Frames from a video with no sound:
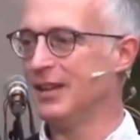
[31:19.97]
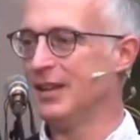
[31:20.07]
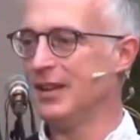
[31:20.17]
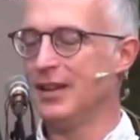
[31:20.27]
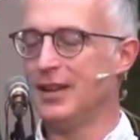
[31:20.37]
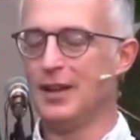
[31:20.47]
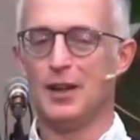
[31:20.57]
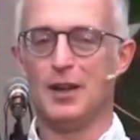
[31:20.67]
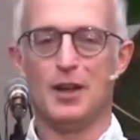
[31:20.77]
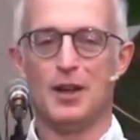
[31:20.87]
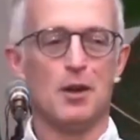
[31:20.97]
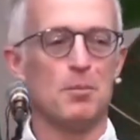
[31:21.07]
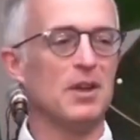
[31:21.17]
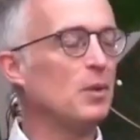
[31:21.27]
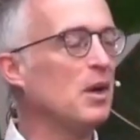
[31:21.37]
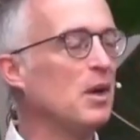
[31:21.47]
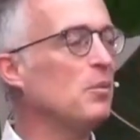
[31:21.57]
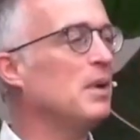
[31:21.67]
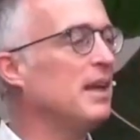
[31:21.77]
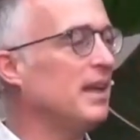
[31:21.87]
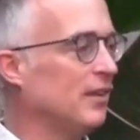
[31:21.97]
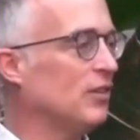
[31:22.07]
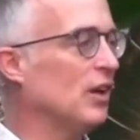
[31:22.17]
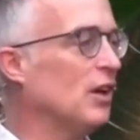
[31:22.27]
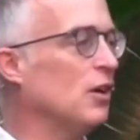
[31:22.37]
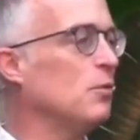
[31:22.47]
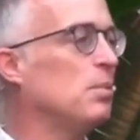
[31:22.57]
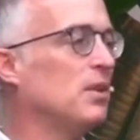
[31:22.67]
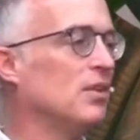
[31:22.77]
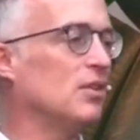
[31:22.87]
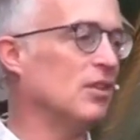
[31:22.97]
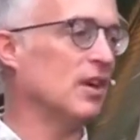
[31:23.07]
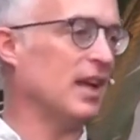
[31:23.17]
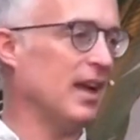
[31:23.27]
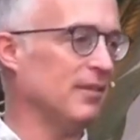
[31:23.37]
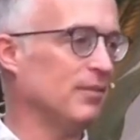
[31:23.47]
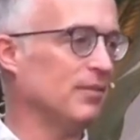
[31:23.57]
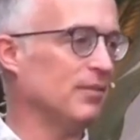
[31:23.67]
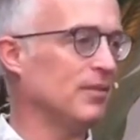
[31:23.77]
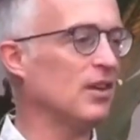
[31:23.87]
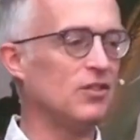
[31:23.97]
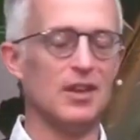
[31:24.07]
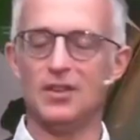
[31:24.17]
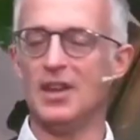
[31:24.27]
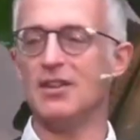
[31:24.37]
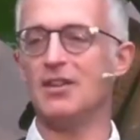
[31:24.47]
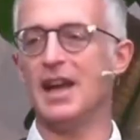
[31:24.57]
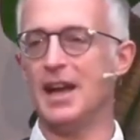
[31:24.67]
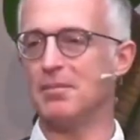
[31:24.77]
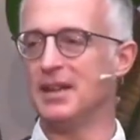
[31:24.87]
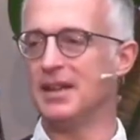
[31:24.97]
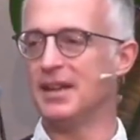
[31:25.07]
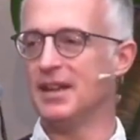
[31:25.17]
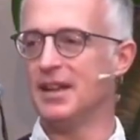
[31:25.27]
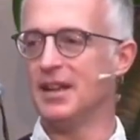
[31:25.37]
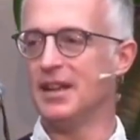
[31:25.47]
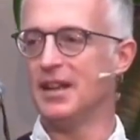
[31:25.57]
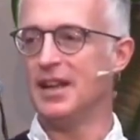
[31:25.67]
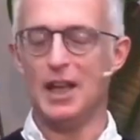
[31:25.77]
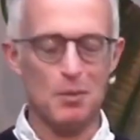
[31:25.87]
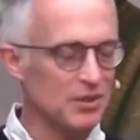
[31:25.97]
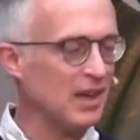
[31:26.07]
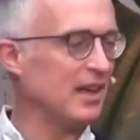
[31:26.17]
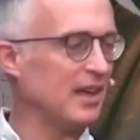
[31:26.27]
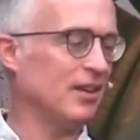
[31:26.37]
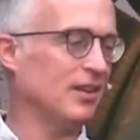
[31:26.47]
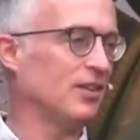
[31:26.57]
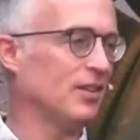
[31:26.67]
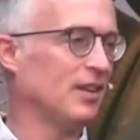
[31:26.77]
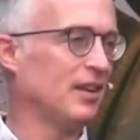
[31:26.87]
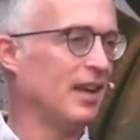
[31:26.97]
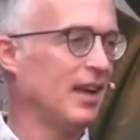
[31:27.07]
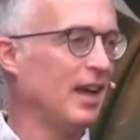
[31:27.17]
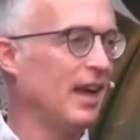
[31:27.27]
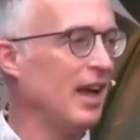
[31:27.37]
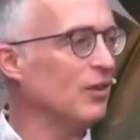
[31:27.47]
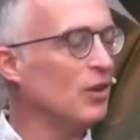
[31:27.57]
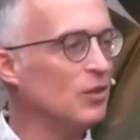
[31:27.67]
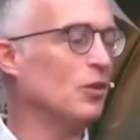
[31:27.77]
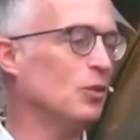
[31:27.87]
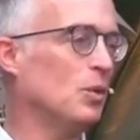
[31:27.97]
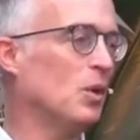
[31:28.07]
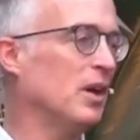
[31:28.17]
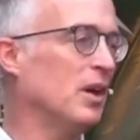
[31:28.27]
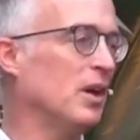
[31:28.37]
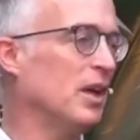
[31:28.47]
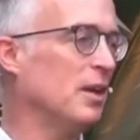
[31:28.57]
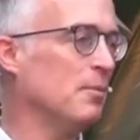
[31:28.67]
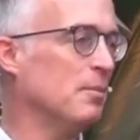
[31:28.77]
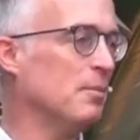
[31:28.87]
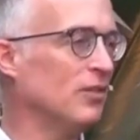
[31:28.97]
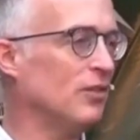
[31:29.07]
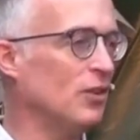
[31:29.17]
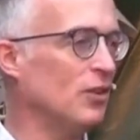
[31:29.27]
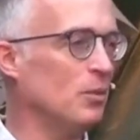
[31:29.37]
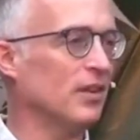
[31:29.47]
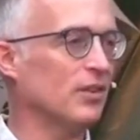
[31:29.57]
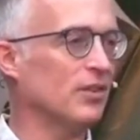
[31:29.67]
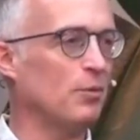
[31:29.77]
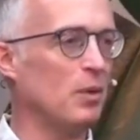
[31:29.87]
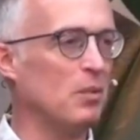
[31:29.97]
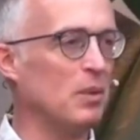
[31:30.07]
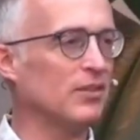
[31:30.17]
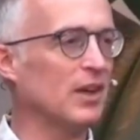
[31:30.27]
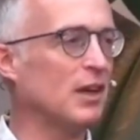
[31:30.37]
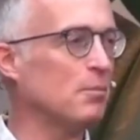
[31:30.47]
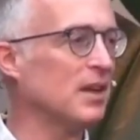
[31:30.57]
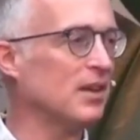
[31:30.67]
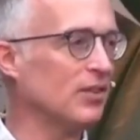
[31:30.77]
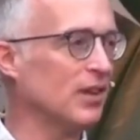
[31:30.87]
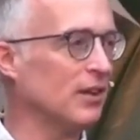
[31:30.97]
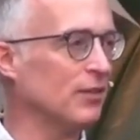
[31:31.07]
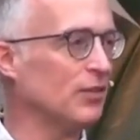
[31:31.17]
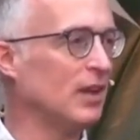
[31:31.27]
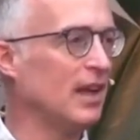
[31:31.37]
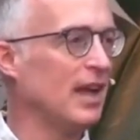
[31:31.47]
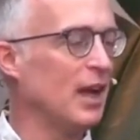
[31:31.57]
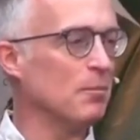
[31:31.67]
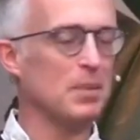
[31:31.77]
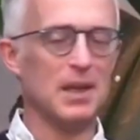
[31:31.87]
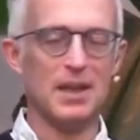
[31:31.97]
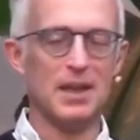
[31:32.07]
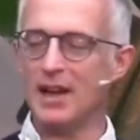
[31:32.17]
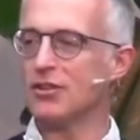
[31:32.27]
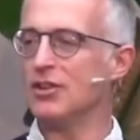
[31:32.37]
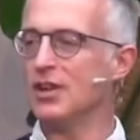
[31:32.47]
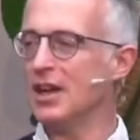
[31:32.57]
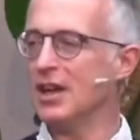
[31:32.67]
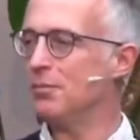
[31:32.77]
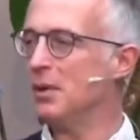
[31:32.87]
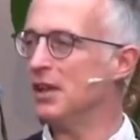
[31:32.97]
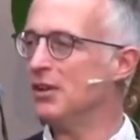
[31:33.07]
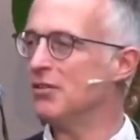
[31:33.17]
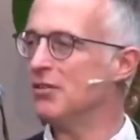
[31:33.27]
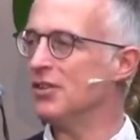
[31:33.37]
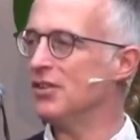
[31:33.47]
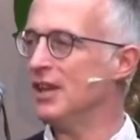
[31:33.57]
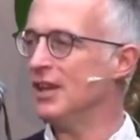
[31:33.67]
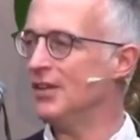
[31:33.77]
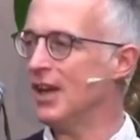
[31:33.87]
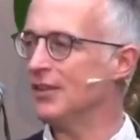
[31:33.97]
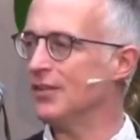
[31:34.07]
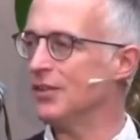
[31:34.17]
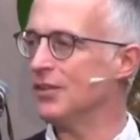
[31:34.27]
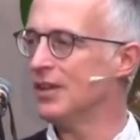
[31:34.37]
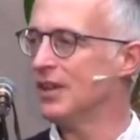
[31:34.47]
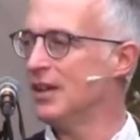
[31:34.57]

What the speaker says: But if we're willing to open the door again and say, Jesus, here I am, he will take us. And who knows what he might do with us if we're willing to humble ourselves and be that creative minority in his hands. Shall we stand together?